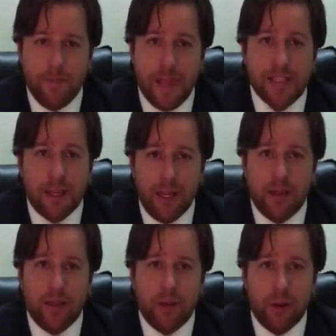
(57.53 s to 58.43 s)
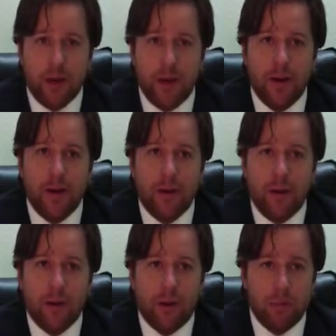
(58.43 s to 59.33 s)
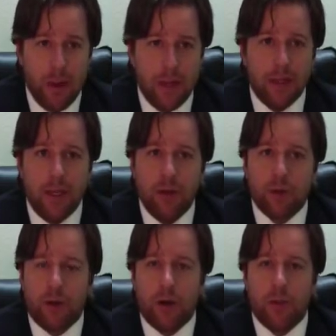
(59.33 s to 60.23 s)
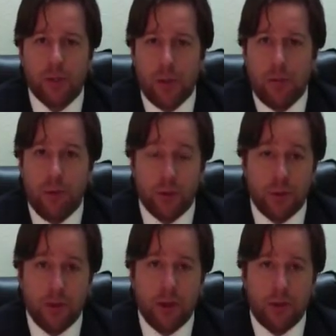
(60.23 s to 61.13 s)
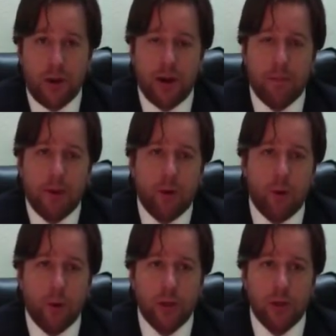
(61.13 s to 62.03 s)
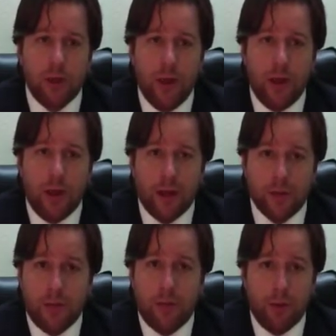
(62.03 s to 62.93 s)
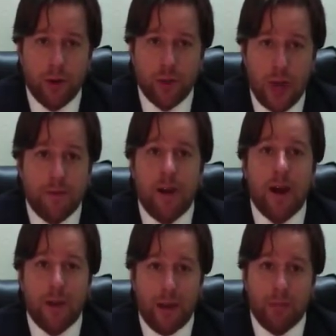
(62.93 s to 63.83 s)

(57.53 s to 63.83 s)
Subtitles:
It's a lengthy read with many legal terms, some of which have been defined by the courts and some of which have not yet